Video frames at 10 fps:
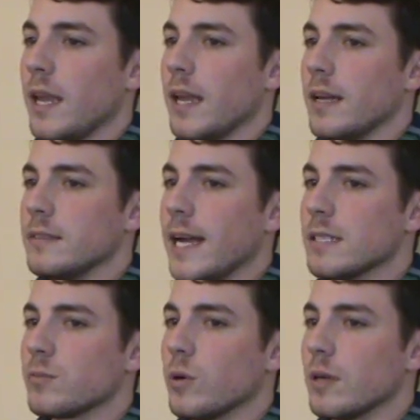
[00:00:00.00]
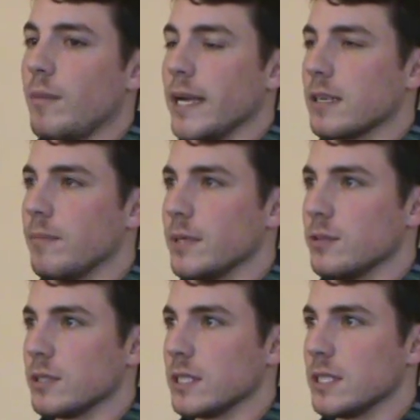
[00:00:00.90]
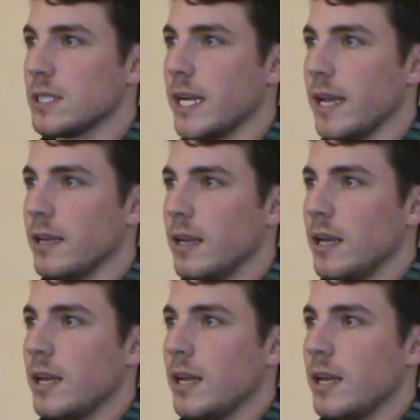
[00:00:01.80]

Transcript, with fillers: and that's where my company was going to stay.